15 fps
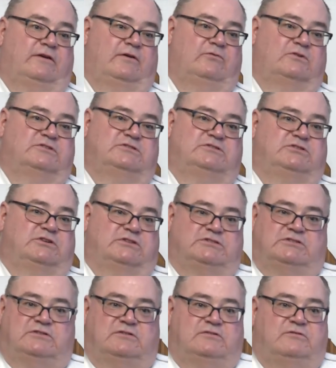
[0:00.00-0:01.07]
It was
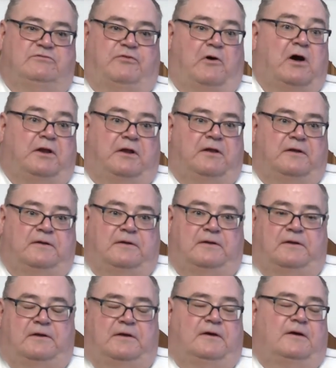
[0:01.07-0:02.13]
just fun.
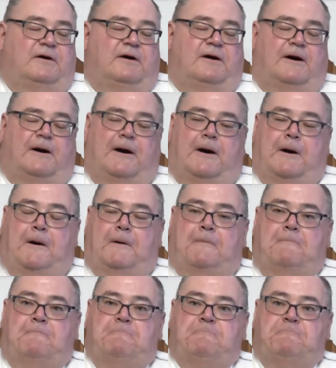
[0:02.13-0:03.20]

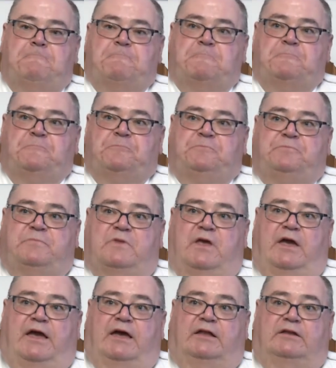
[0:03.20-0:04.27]
Um,
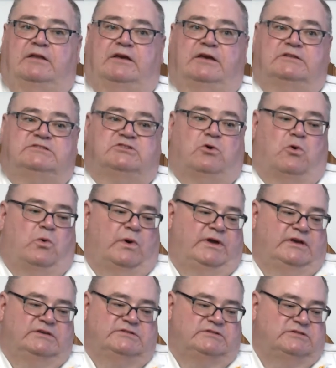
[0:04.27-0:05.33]
and it's
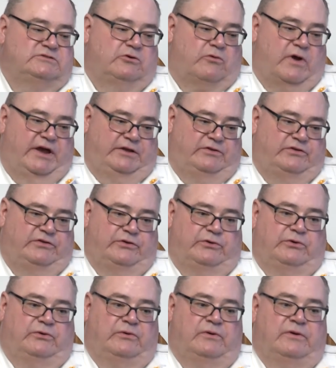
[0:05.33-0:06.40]
always great
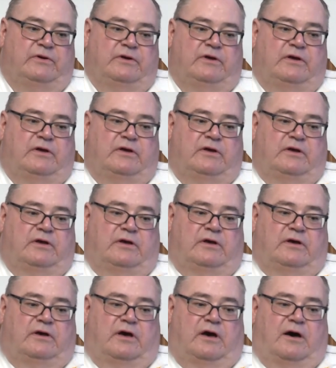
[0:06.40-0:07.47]
to
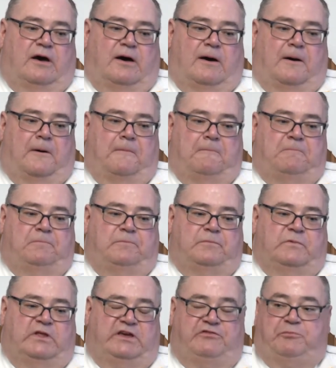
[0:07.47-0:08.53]
um,
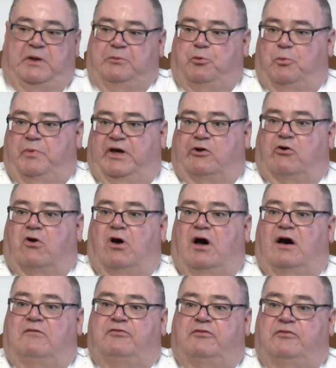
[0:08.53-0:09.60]
leave people better
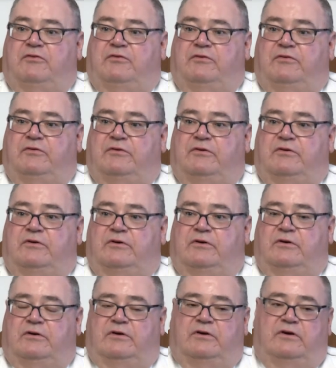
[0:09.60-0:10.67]
off
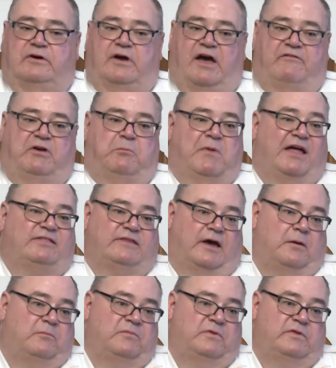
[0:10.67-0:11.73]
having met
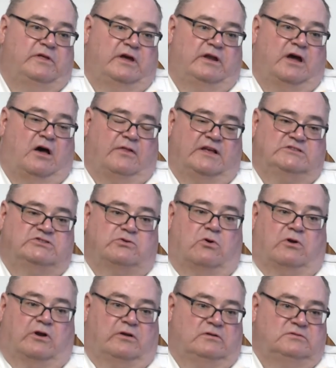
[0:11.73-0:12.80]
them than how they
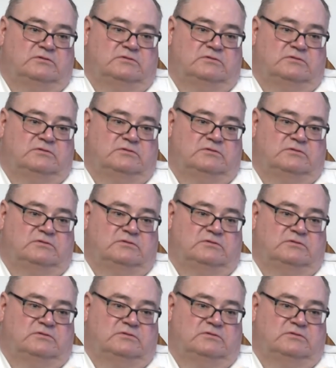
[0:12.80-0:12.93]
started.